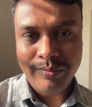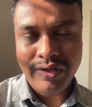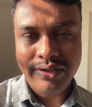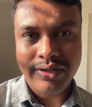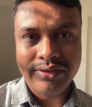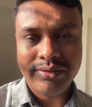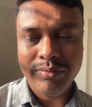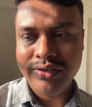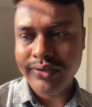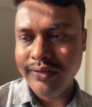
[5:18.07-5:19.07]
but there are some
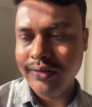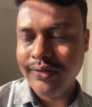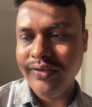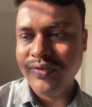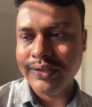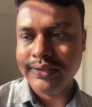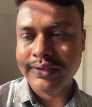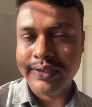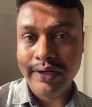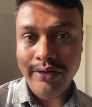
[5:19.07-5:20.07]
basic
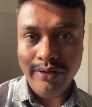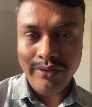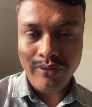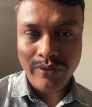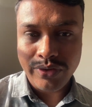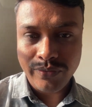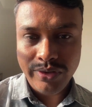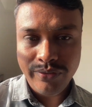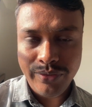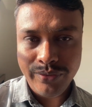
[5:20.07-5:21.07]
differences, like decoder will
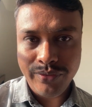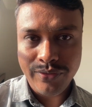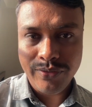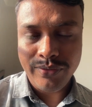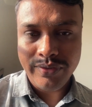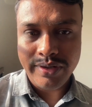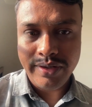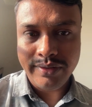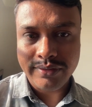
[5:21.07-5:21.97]
going to take